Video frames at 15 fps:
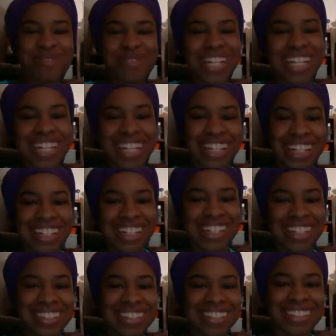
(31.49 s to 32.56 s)
but
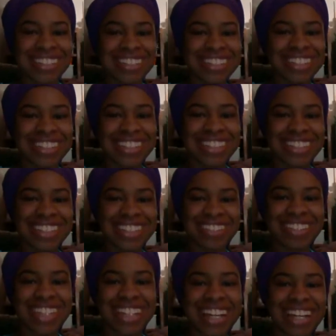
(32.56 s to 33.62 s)
it's
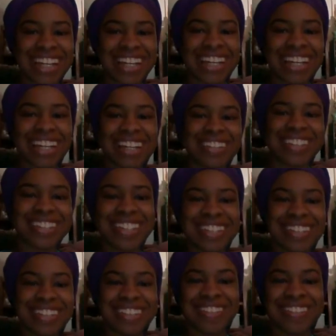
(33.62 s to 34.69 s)
something I can get used
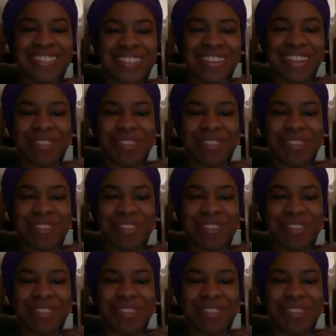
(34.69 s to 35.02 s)
to.